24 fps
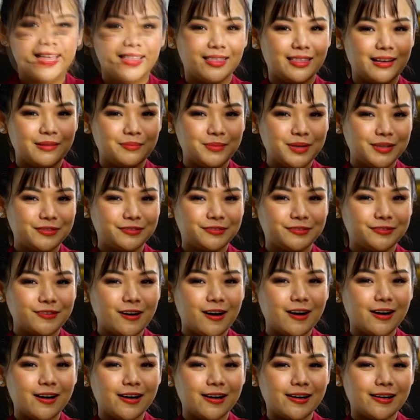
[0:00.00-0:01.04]
Number
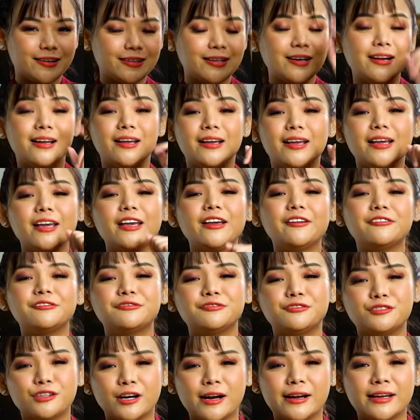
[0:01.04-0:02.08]
four, if
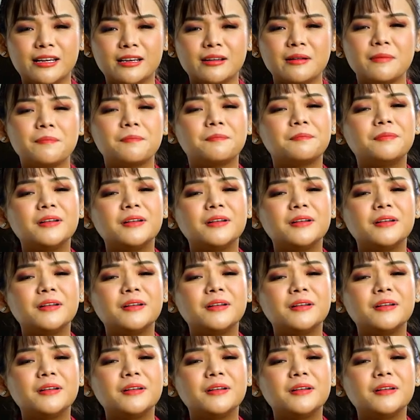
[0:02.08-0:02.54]
drying,